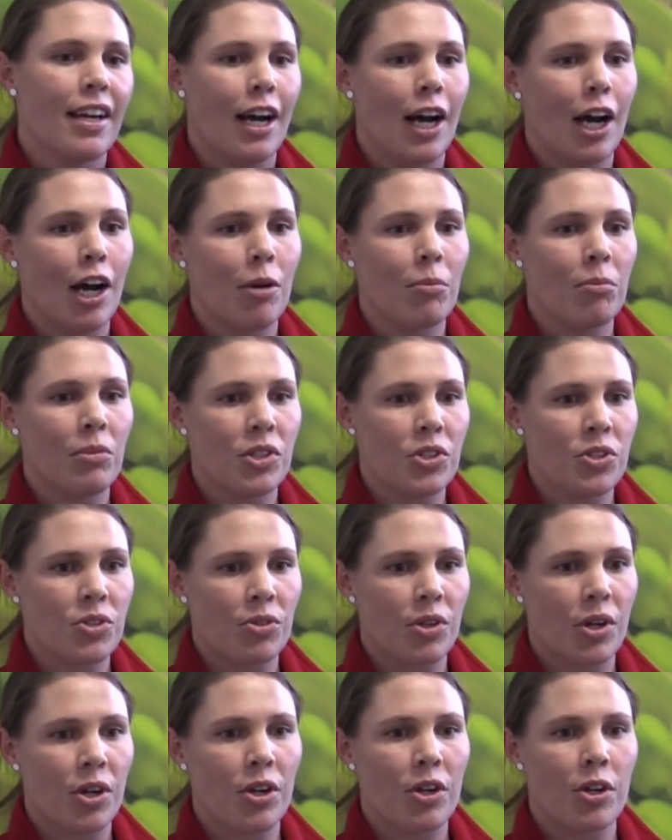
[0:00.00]

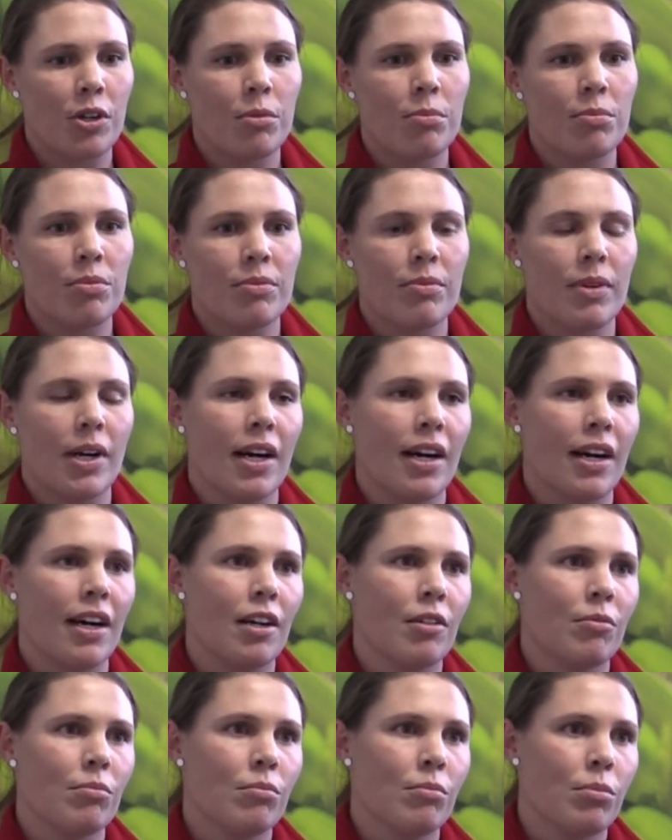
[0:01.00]
Latrobe
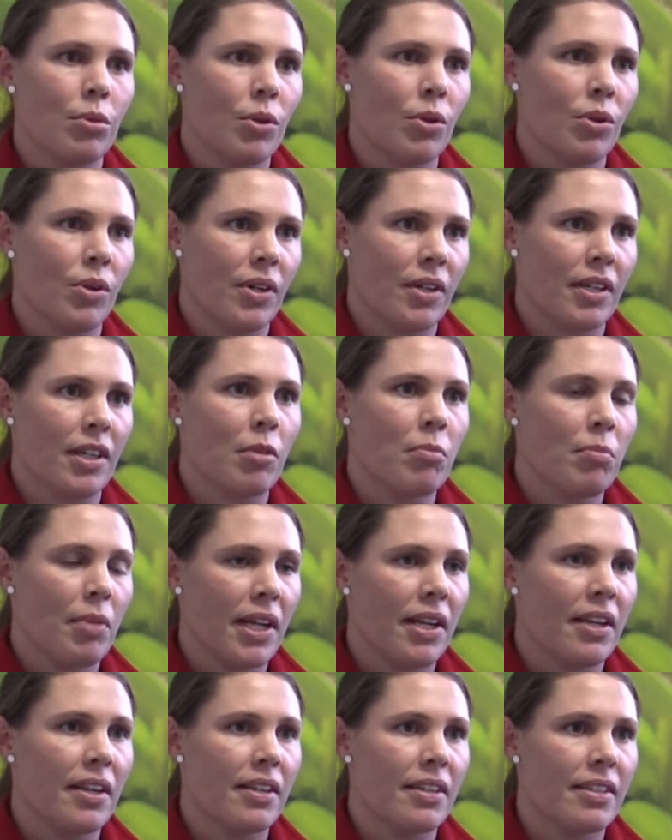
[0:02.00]
are poorer
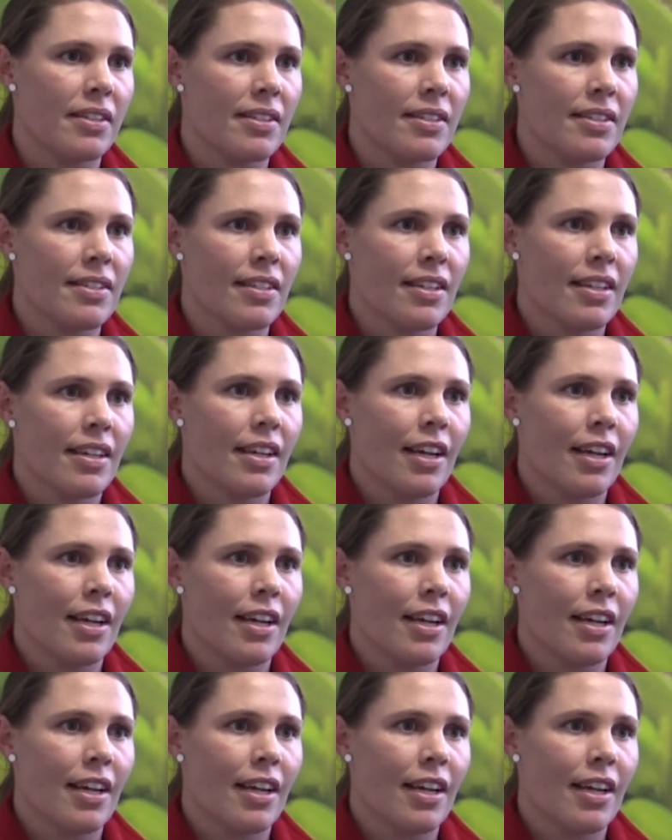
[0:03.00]
competitors,